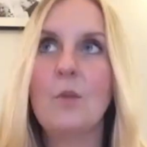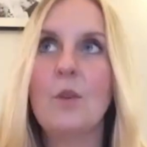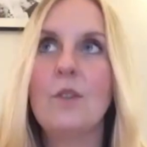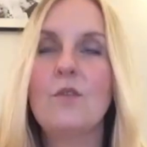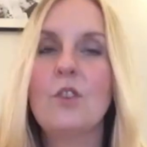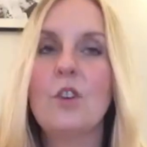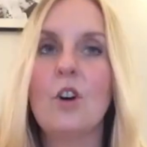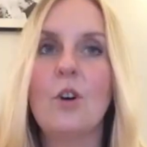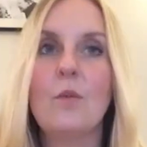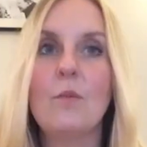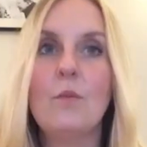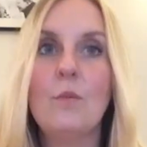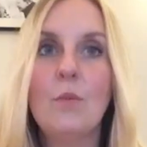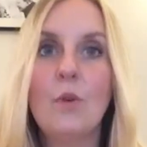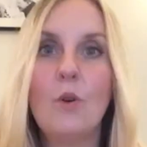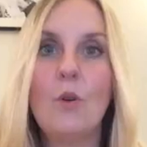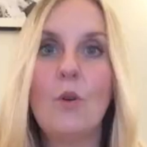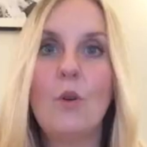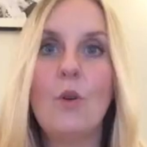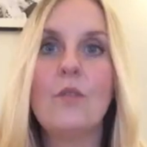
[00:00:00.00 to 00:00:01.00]
we've got
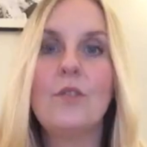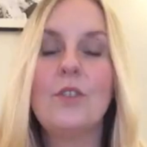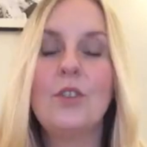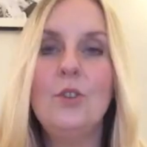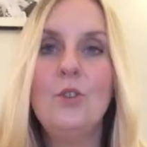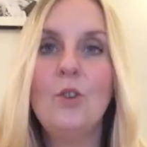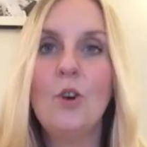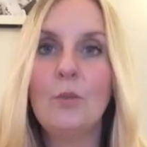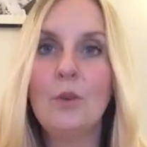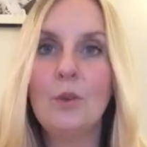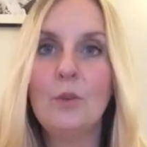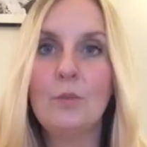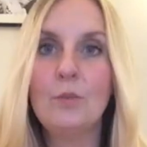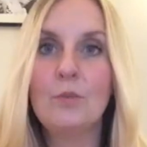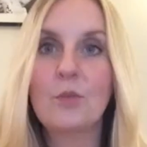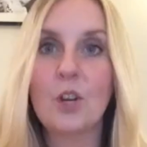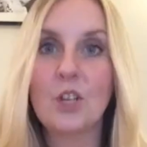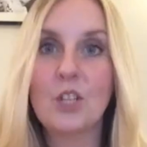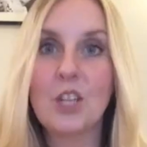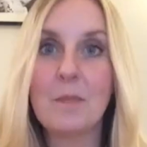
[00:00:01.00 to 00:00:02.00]
more of the normal
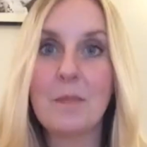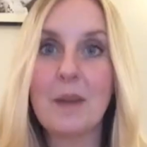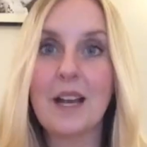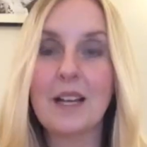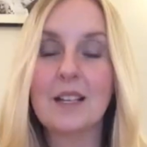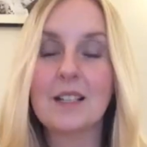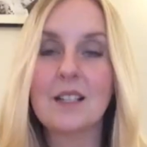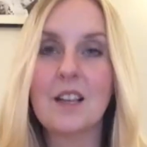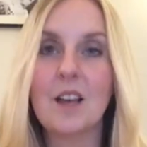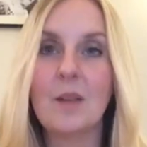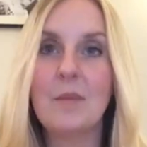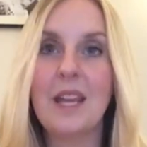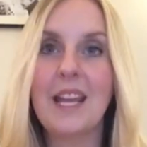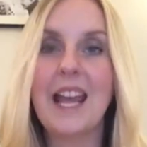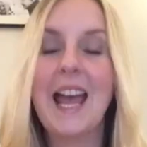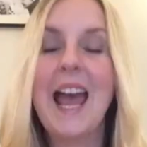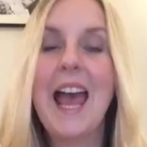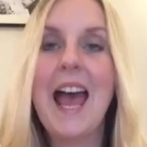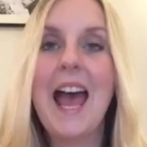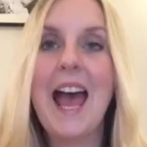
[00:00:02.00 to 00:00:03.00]
project bags coming,